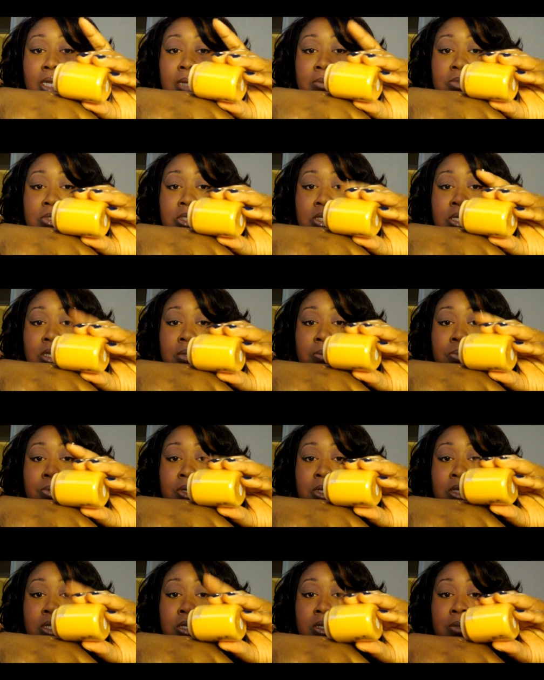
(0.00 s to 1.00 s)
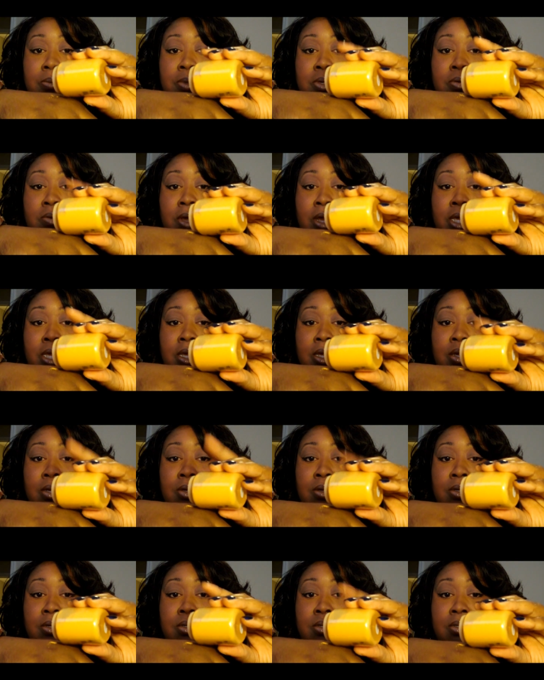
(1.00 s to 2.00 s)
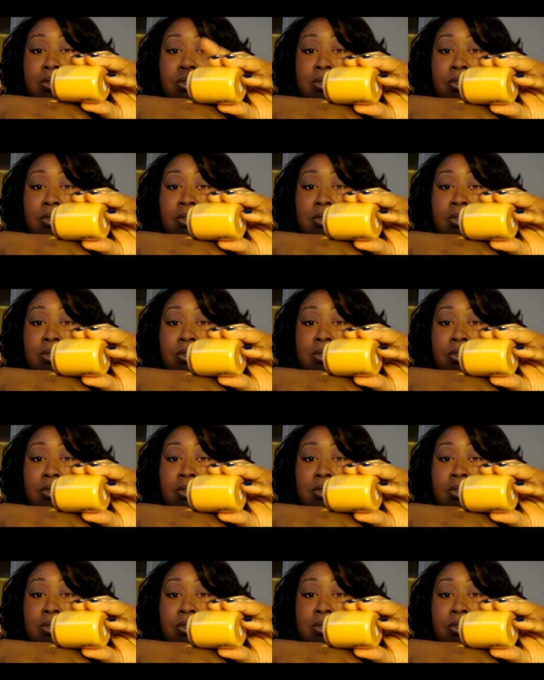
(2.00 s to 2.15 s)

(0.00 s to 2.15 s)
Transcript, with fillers: and I'm just gonna put a little bit right here.